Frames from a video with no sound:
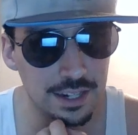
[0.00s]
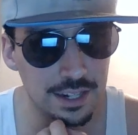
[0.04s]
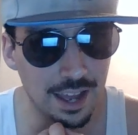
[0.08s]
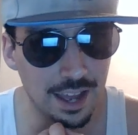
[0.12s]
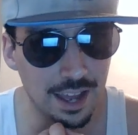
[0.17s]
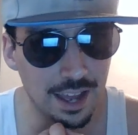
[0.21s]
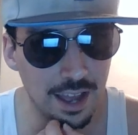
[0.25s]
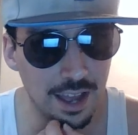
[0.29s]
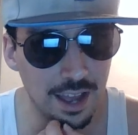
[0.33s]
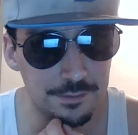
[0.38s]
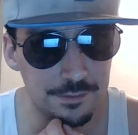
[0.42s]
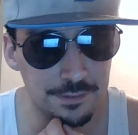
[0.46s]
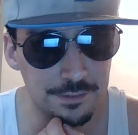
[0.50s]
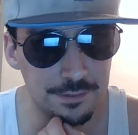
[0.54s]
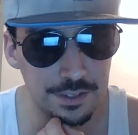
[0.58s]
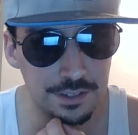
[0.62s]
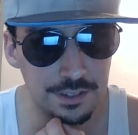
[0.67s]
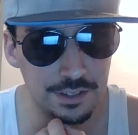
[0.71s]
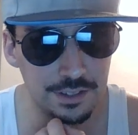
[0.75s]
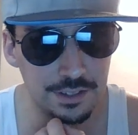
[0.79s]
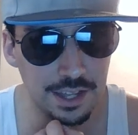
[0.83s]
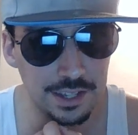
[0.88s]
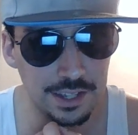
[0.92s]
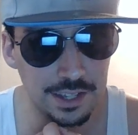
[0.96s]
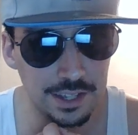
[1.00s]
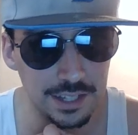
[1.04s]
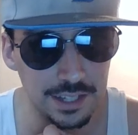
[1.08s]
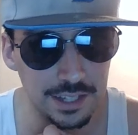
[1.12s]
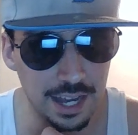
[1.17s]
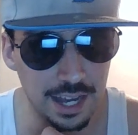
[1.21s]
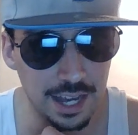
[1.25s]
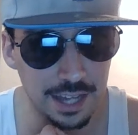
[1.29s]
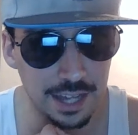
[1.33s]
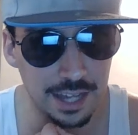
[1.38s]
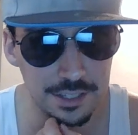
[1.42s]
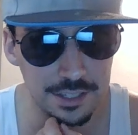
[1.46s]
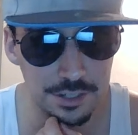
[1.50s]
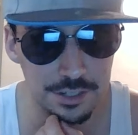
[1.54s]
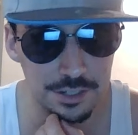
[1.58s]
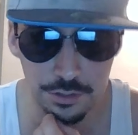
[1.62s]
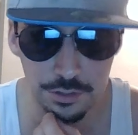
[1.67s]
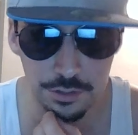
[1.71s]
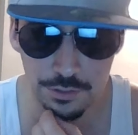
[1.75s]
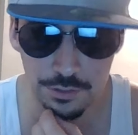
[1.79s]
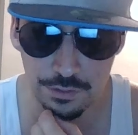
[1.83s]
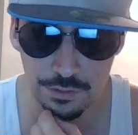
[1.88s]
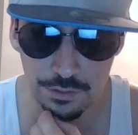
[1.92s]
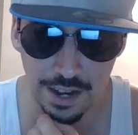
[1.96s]
I feel like out of the
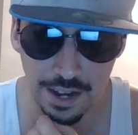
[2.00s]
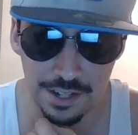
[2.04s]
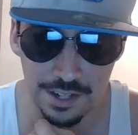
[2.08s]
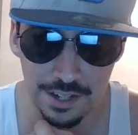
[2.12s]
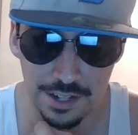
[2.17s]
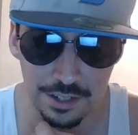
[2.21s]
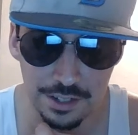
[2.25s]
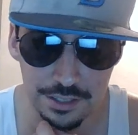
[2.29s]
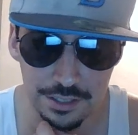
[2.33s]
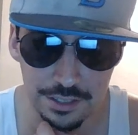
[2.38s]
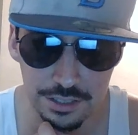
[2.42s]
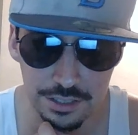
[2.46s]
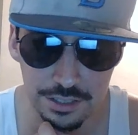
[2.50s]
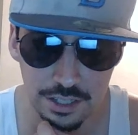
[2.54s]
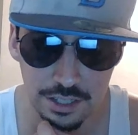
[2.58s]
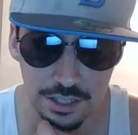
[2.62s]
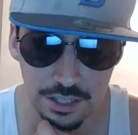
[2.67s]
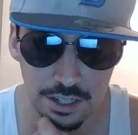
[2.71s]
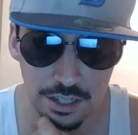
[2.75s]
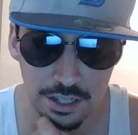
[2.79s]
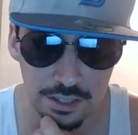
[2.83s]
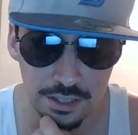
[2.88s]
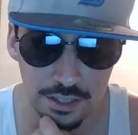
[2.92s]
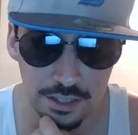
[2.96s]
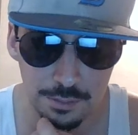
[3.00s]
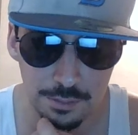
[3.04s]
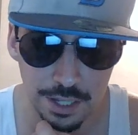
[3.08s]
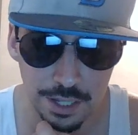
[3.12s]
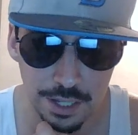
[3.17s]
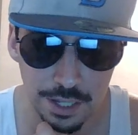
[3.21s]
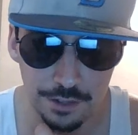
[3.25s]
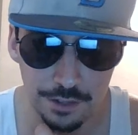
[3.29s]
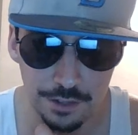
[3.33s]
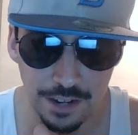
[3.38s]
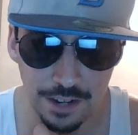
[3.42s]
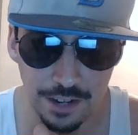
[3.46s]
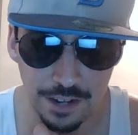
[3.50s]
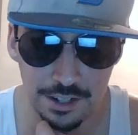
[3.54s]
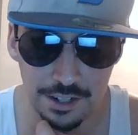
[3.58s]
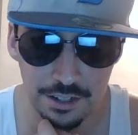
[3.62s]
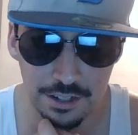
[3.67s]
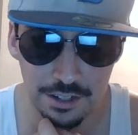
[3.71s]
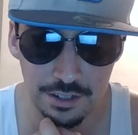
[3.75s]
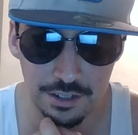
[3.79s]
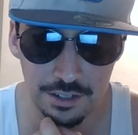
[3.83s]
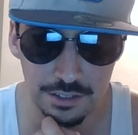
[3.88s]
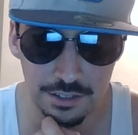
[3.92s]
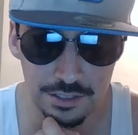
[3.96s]
2 fighters, the better
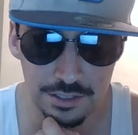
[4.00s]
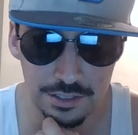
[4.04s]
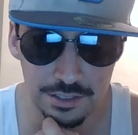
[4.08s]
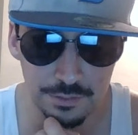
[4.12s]
fighter is